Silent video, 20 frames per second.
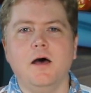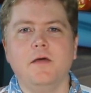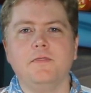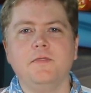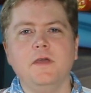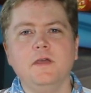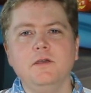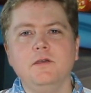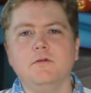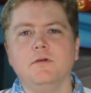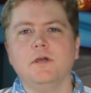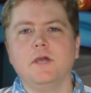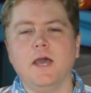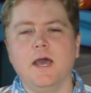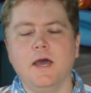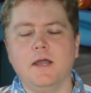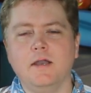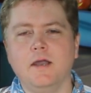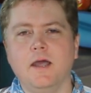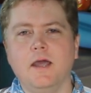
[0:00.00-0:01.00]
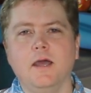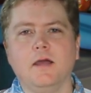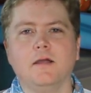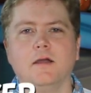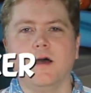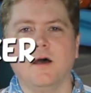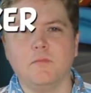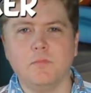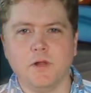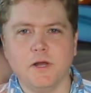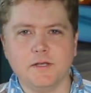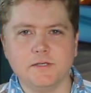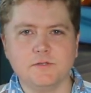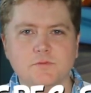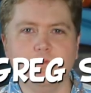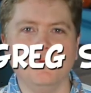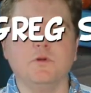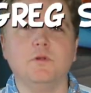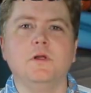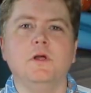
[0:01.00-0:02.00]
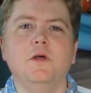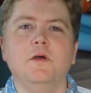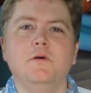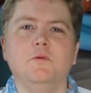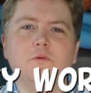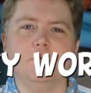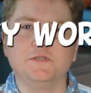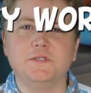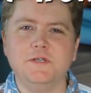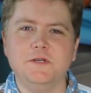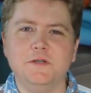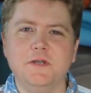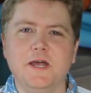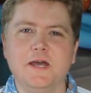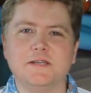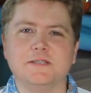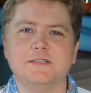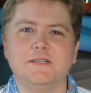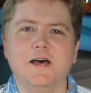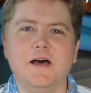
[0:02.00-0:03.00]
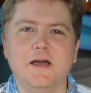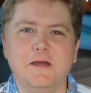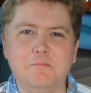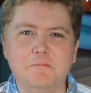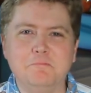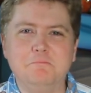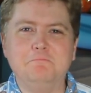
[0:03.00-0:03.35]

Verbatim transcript: Thank you again, and God bless. We'll see you next time.